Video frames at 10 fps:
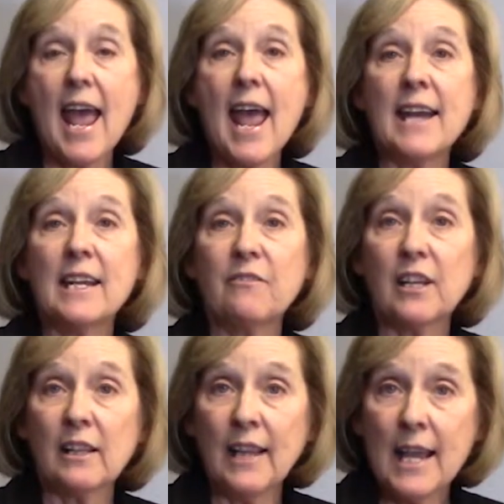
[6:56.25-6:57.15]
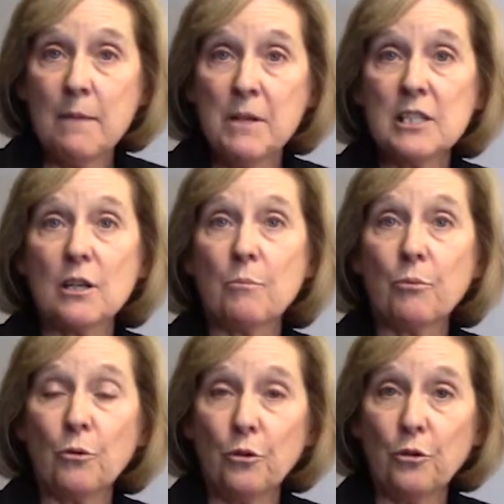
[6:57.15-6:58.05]
And if the claim is
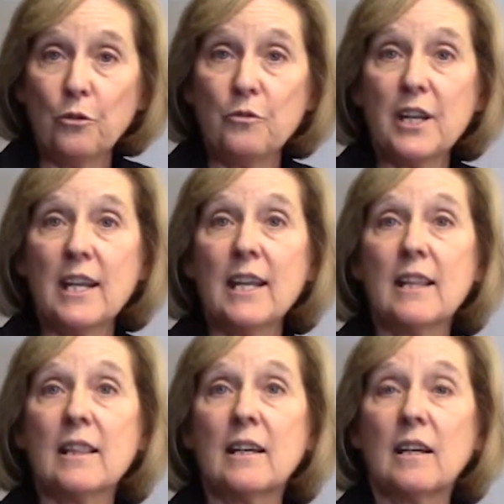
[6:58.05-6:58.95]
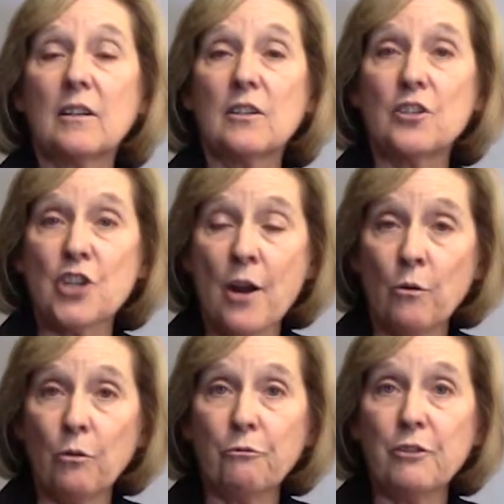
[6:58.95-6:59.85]
approved, the
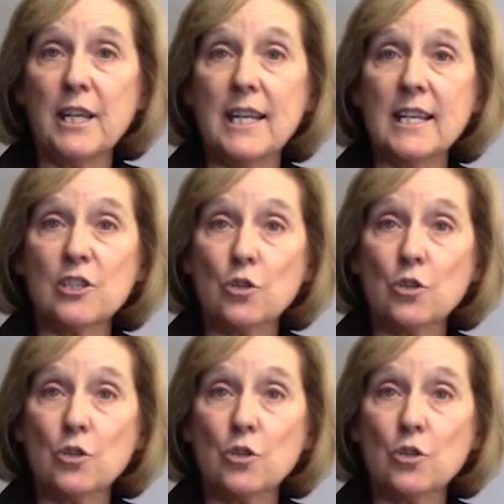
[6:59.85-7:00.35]
general fee is